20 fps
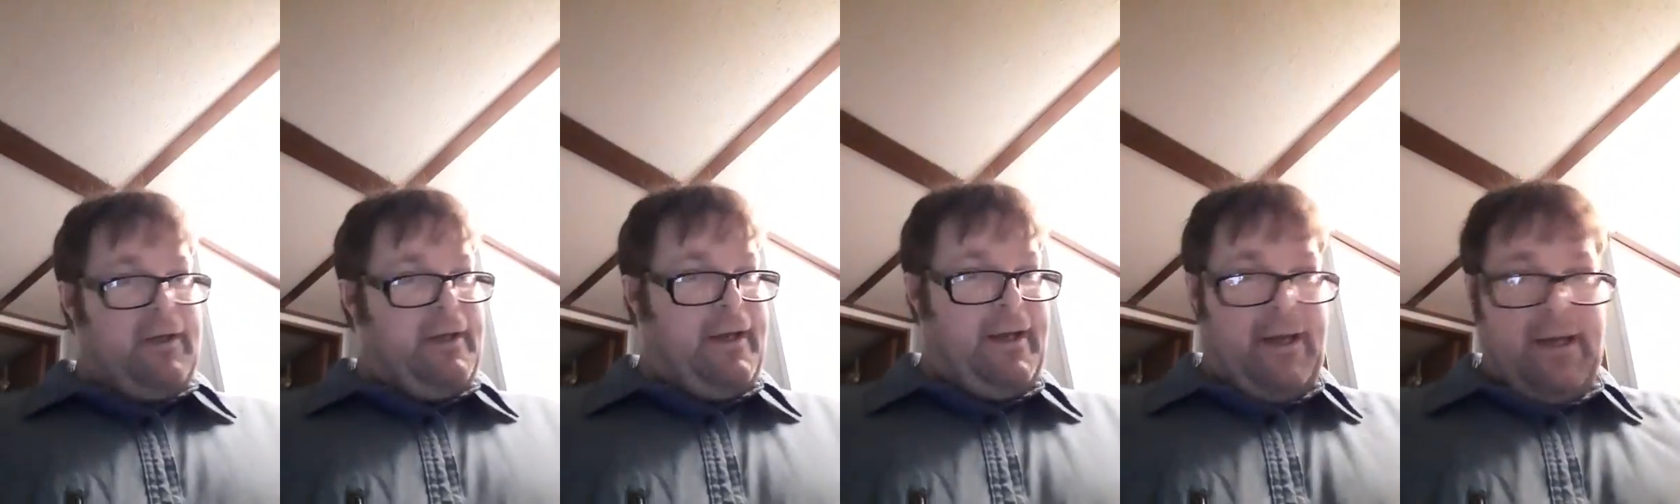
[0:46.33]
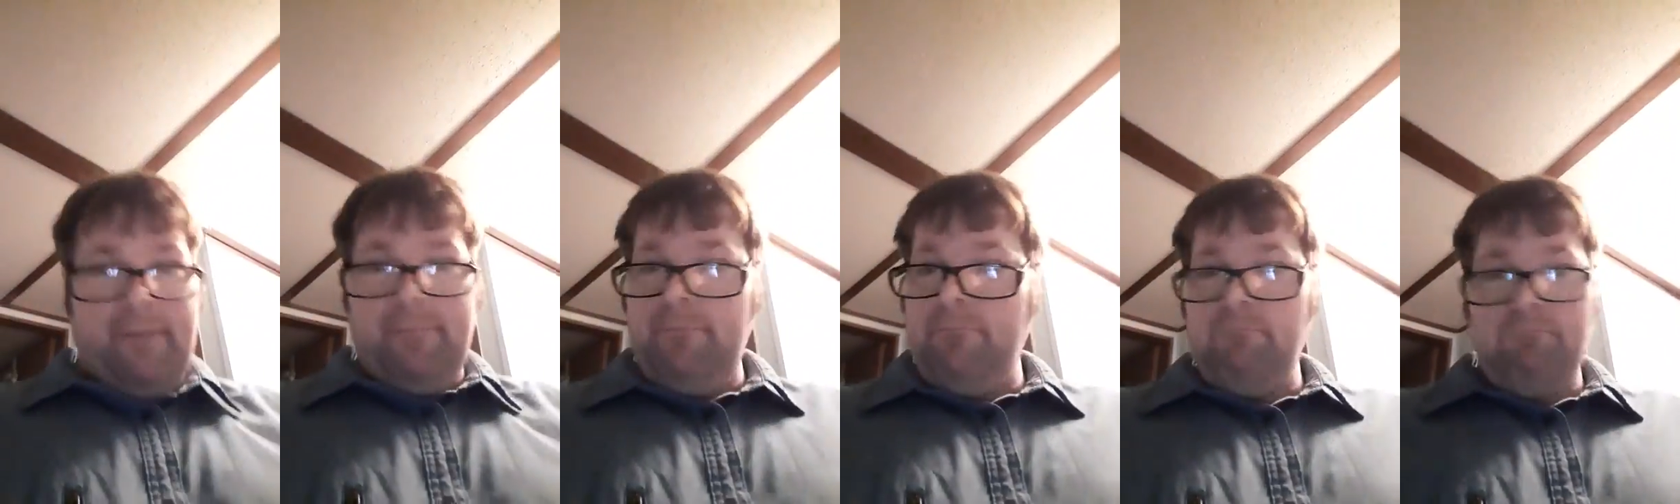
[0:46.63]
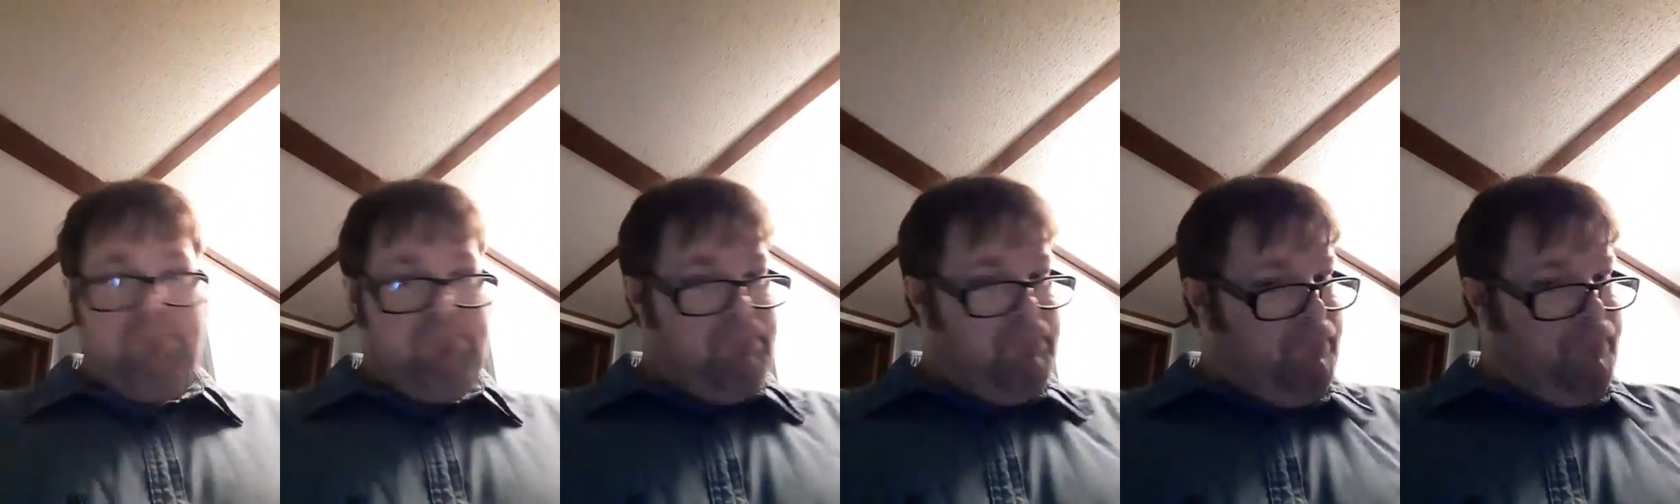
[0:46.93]
keep,
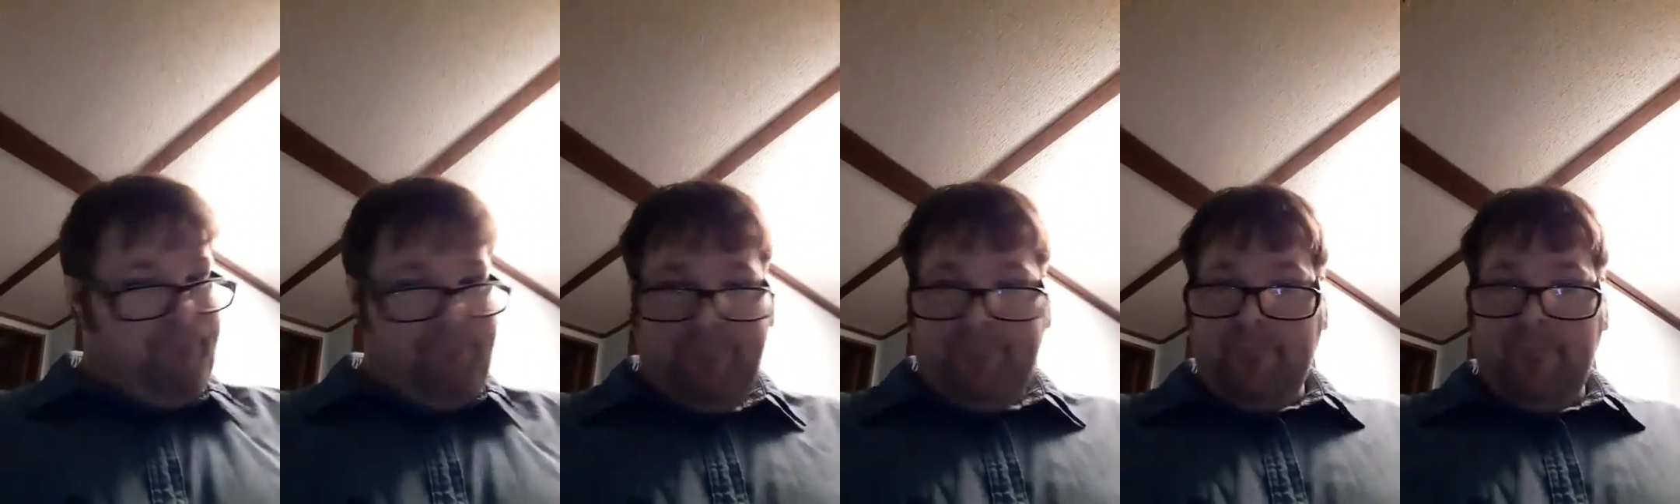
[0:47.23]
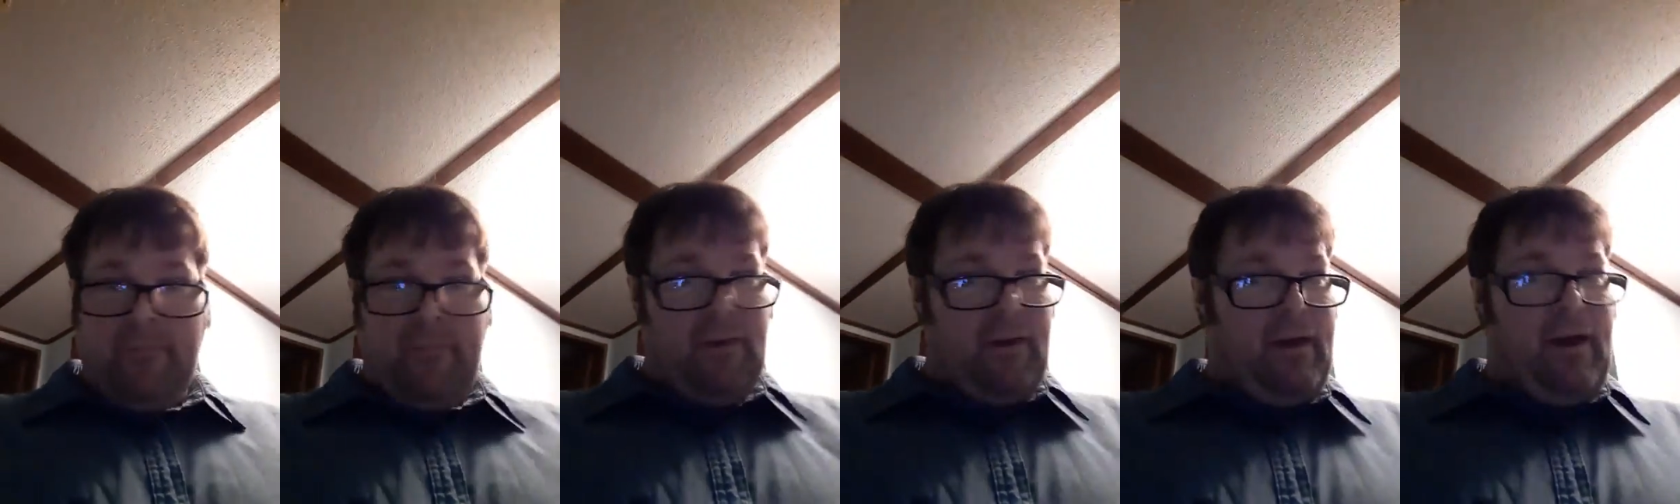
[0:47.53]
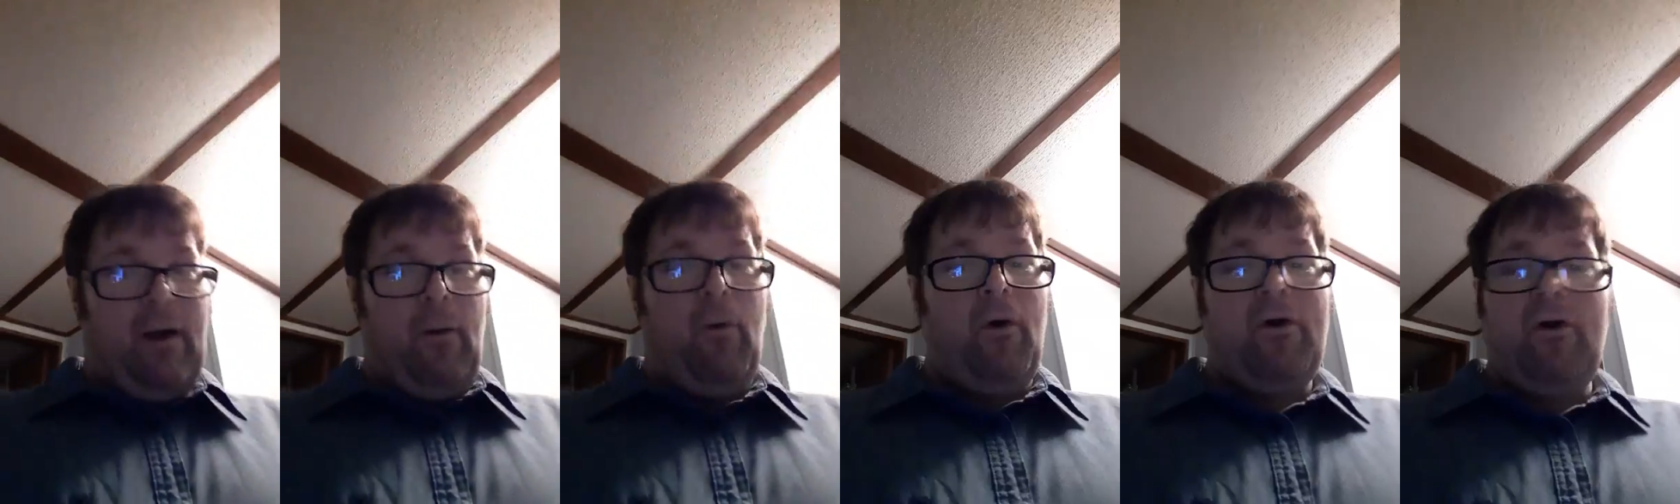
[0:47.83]

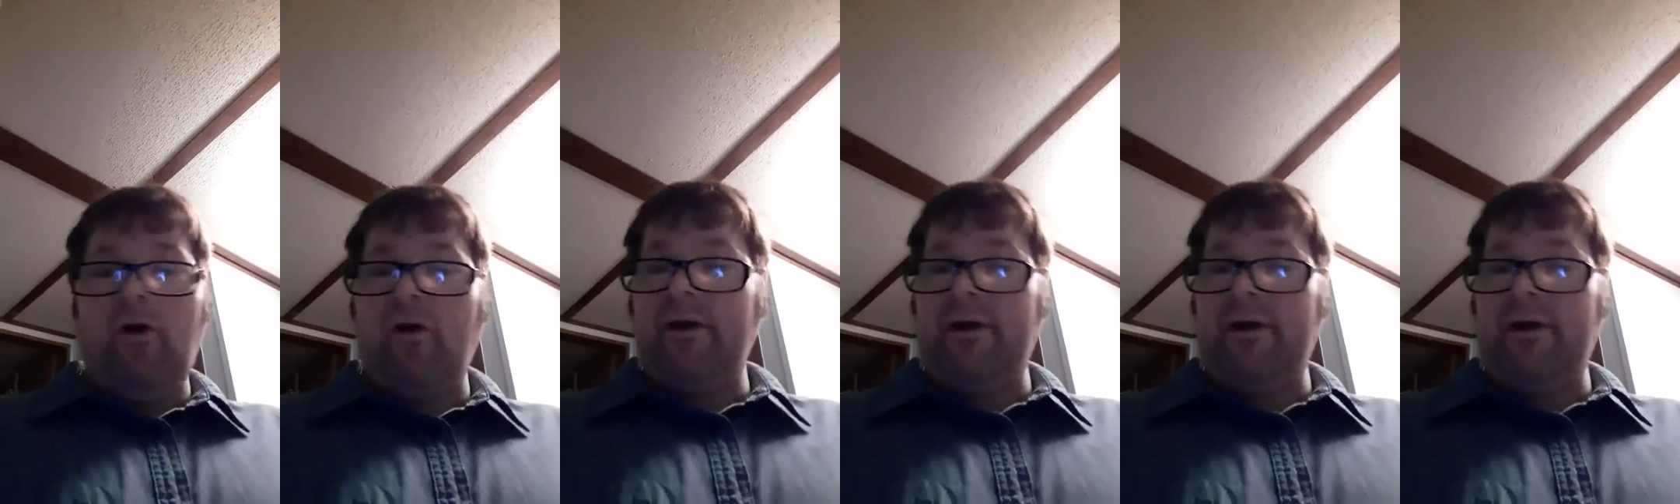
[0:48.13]
I want y'all